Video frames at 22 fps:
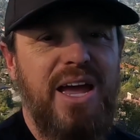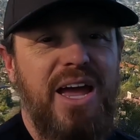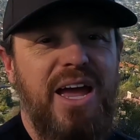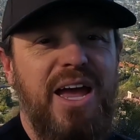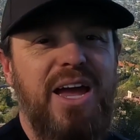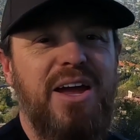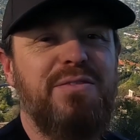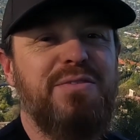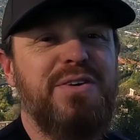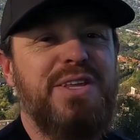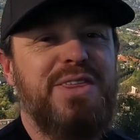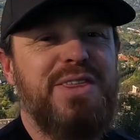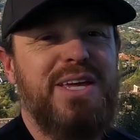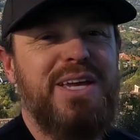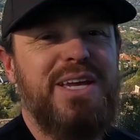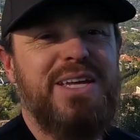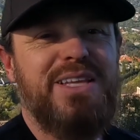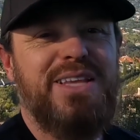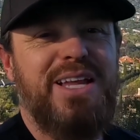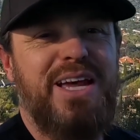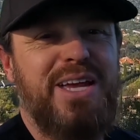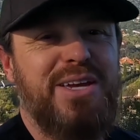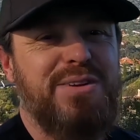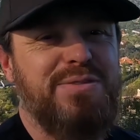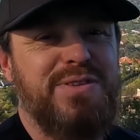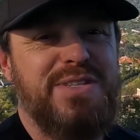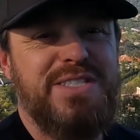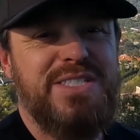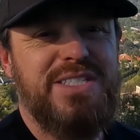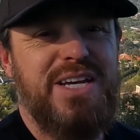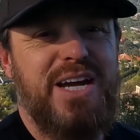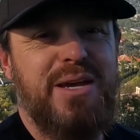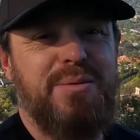Everything in life
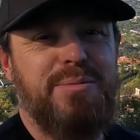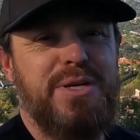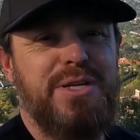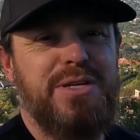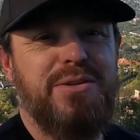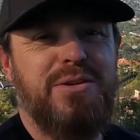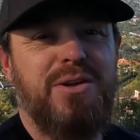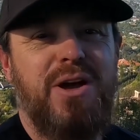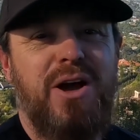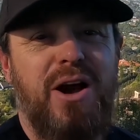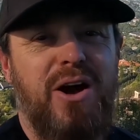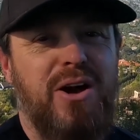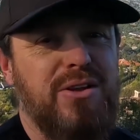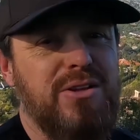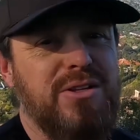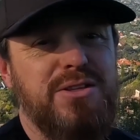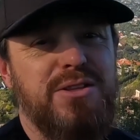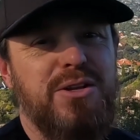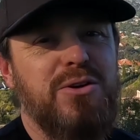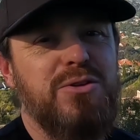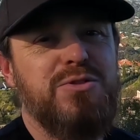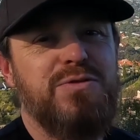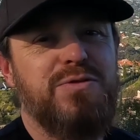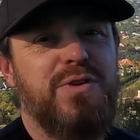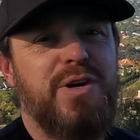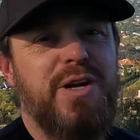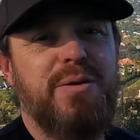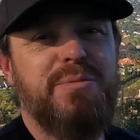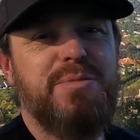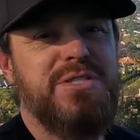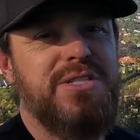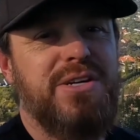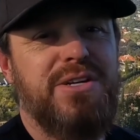is timing. Hauling loads for
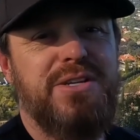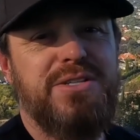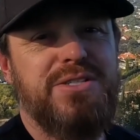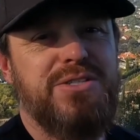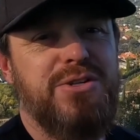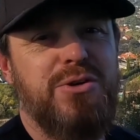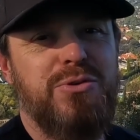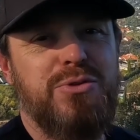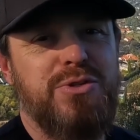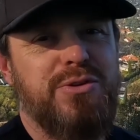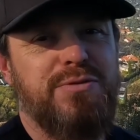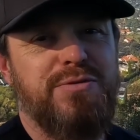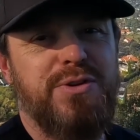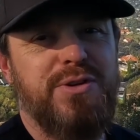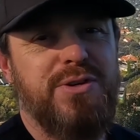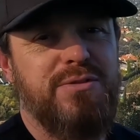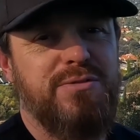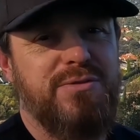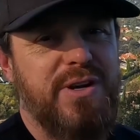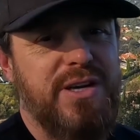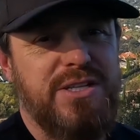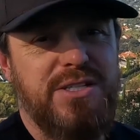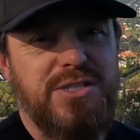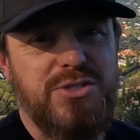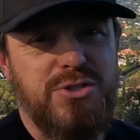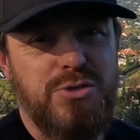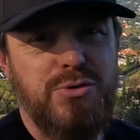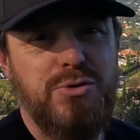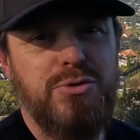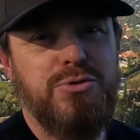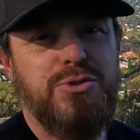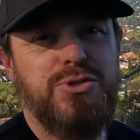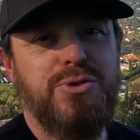Amazon is no different. In fact, it's
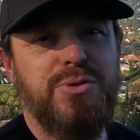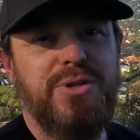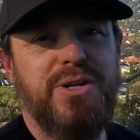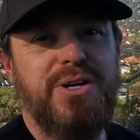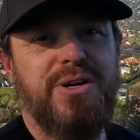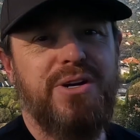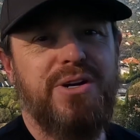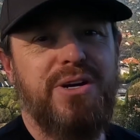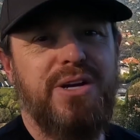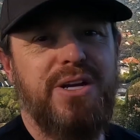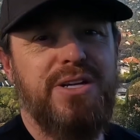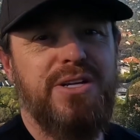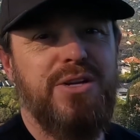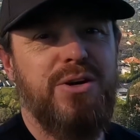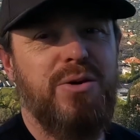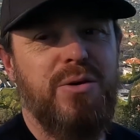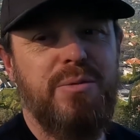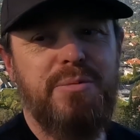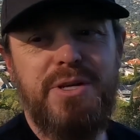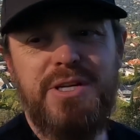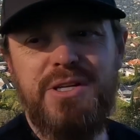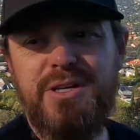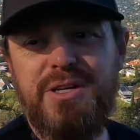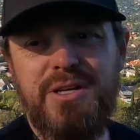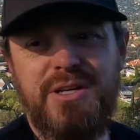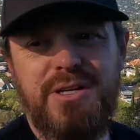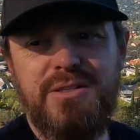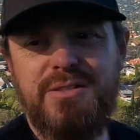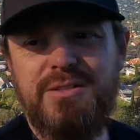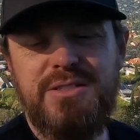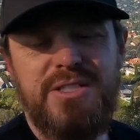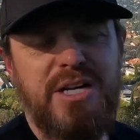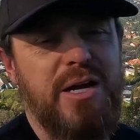crucial there.
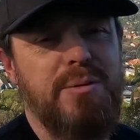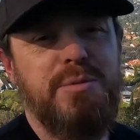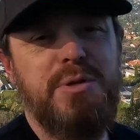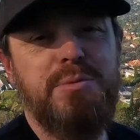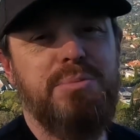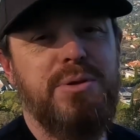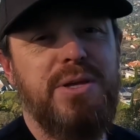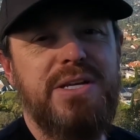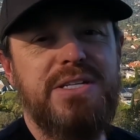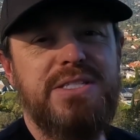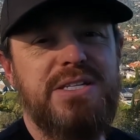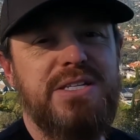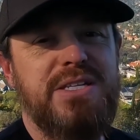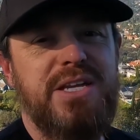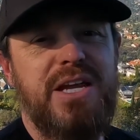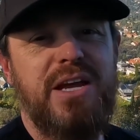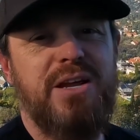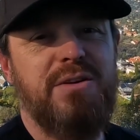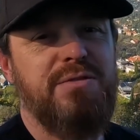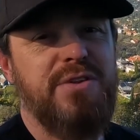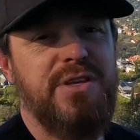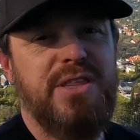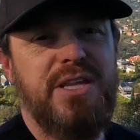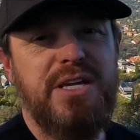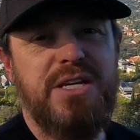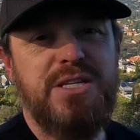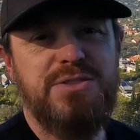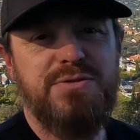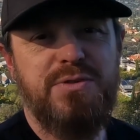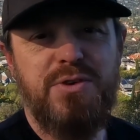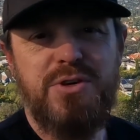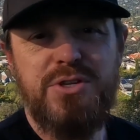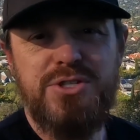And, timing plays into everything
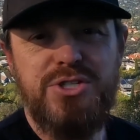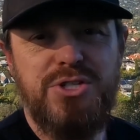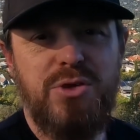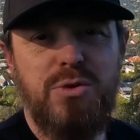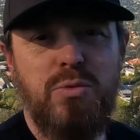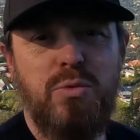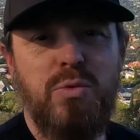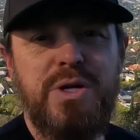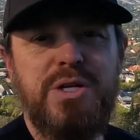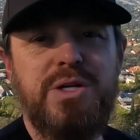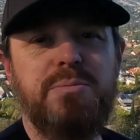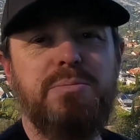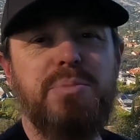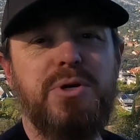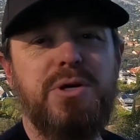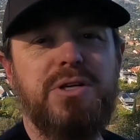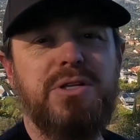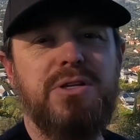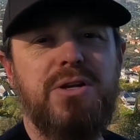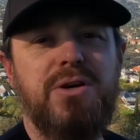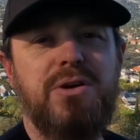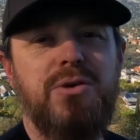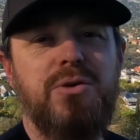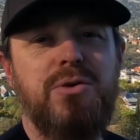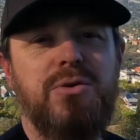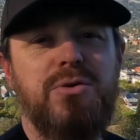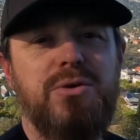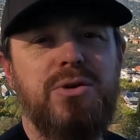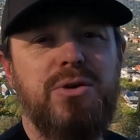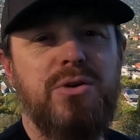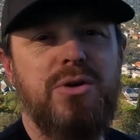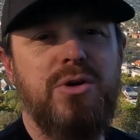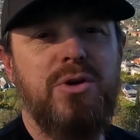as far as, when to book a
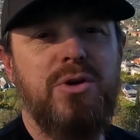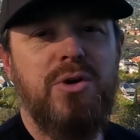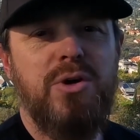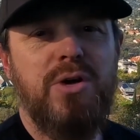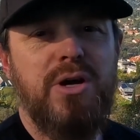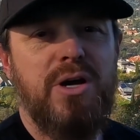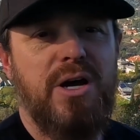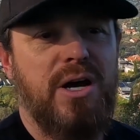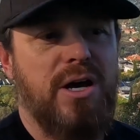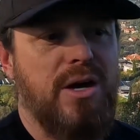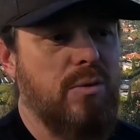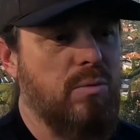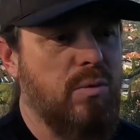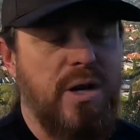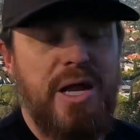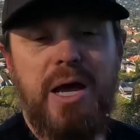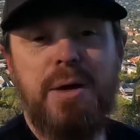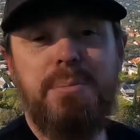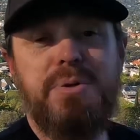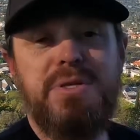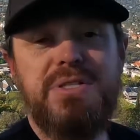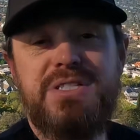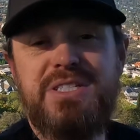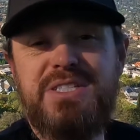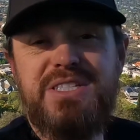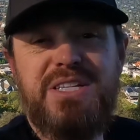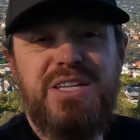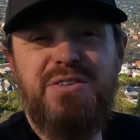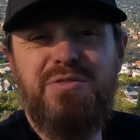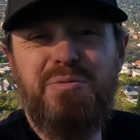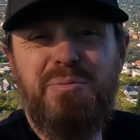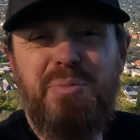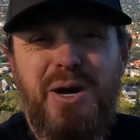load. What happens, is
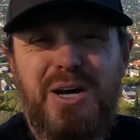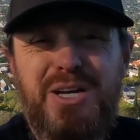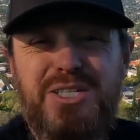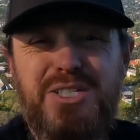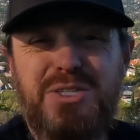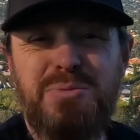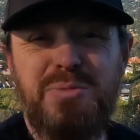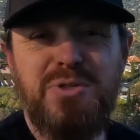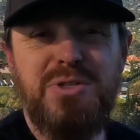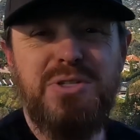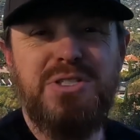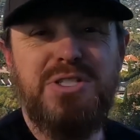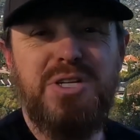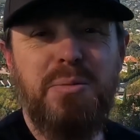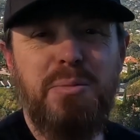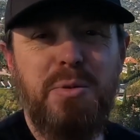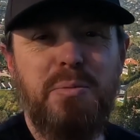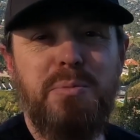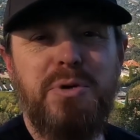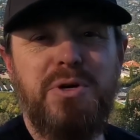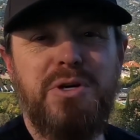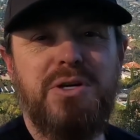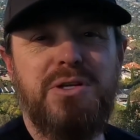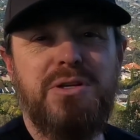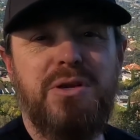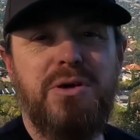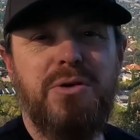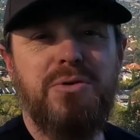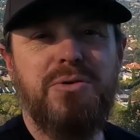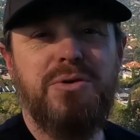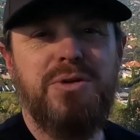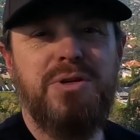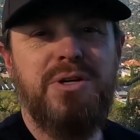it even possible to double book a
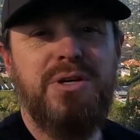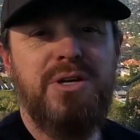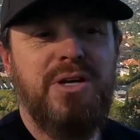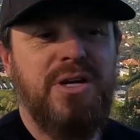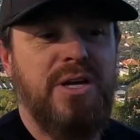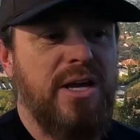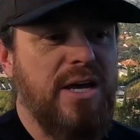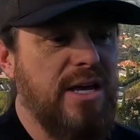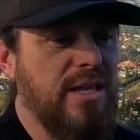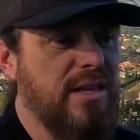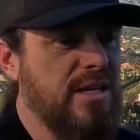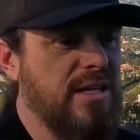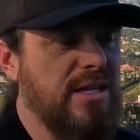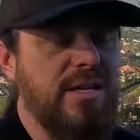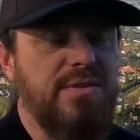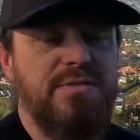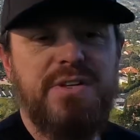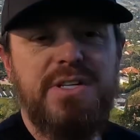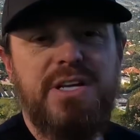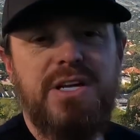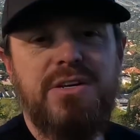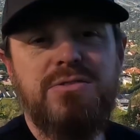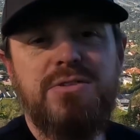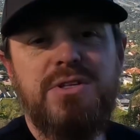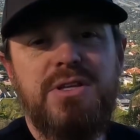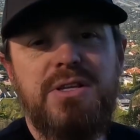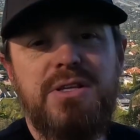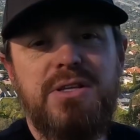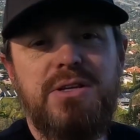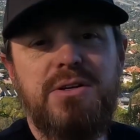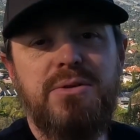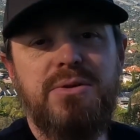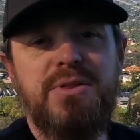load? And then even down to
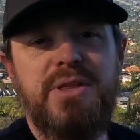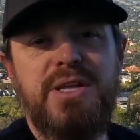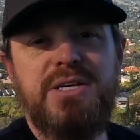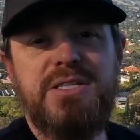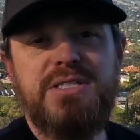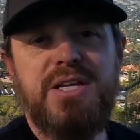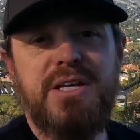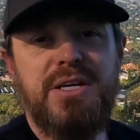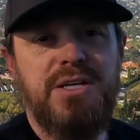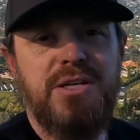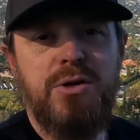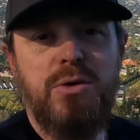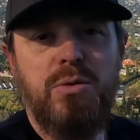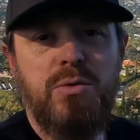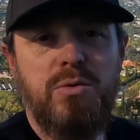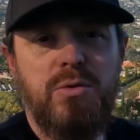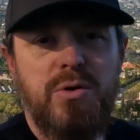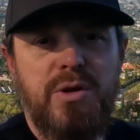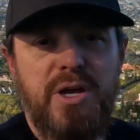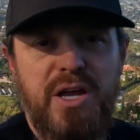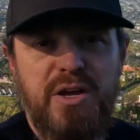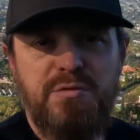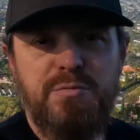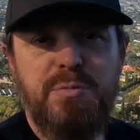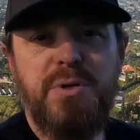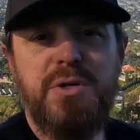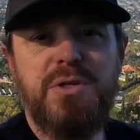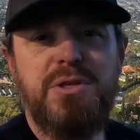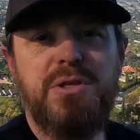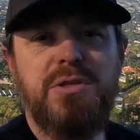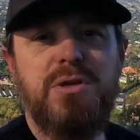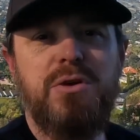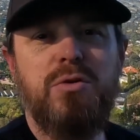the little things like, okay, I've
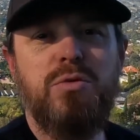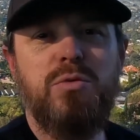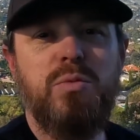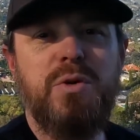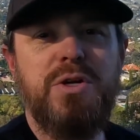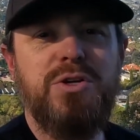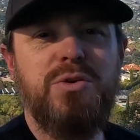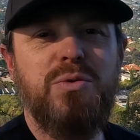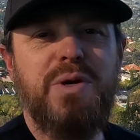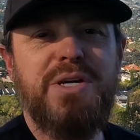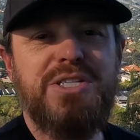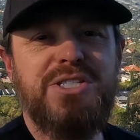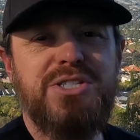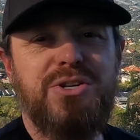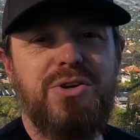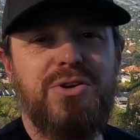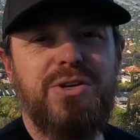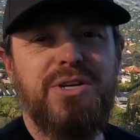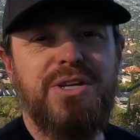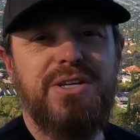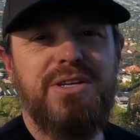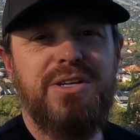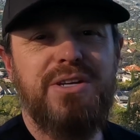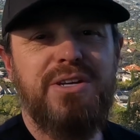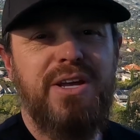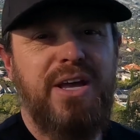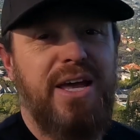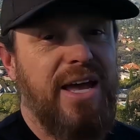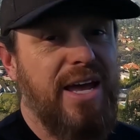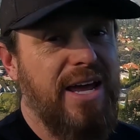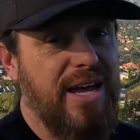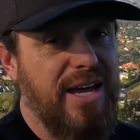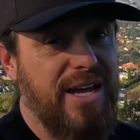booked the load, when do I start it?
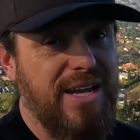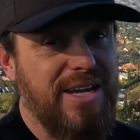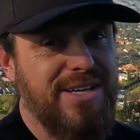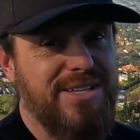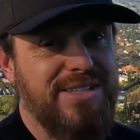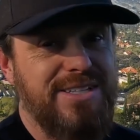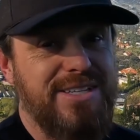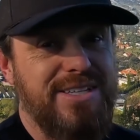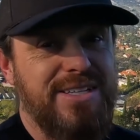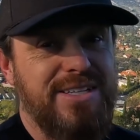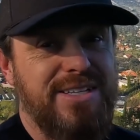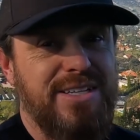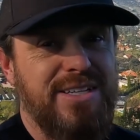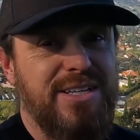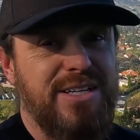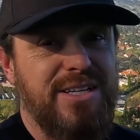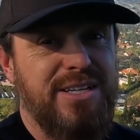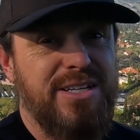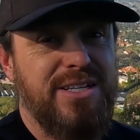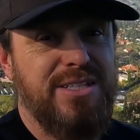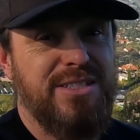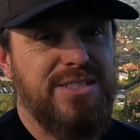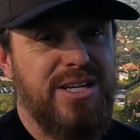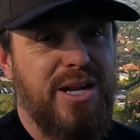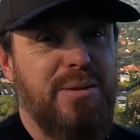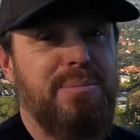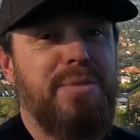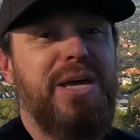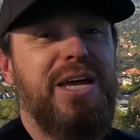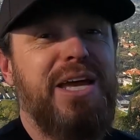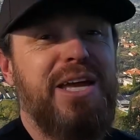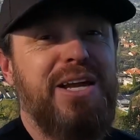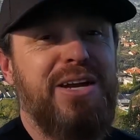And did I
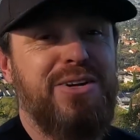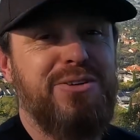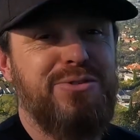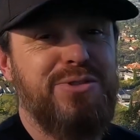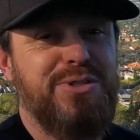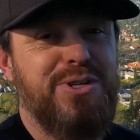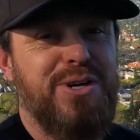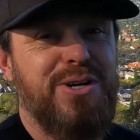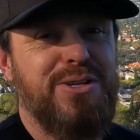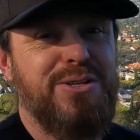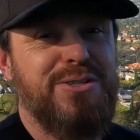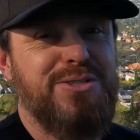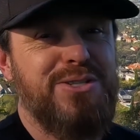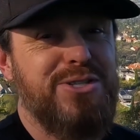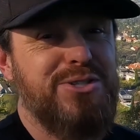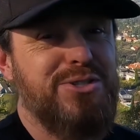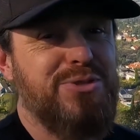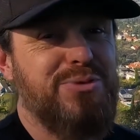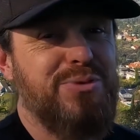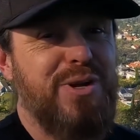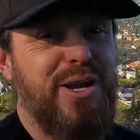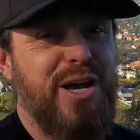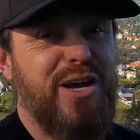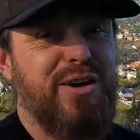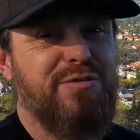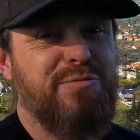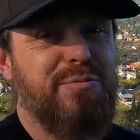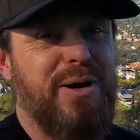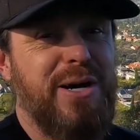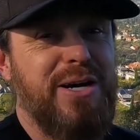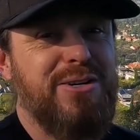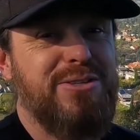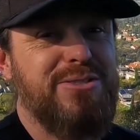make $800 on
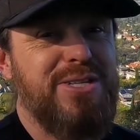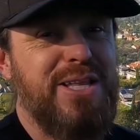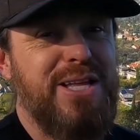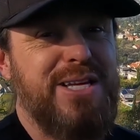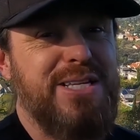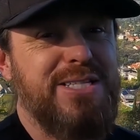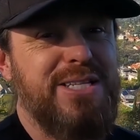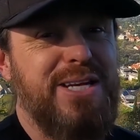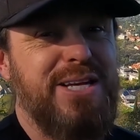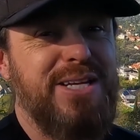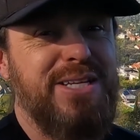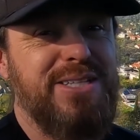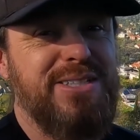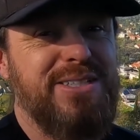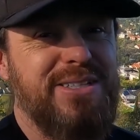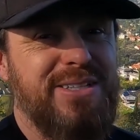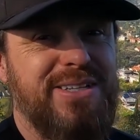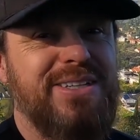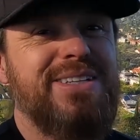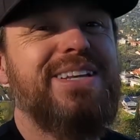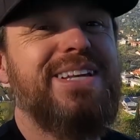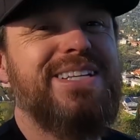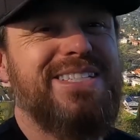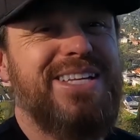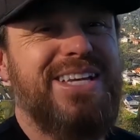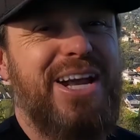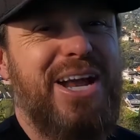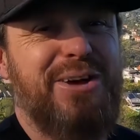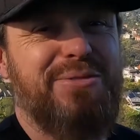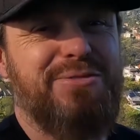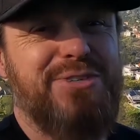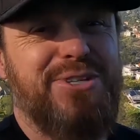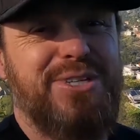2.5 miles last night? Let's get
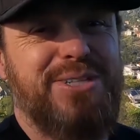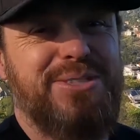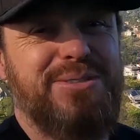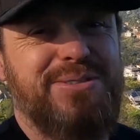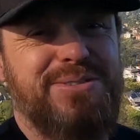after it.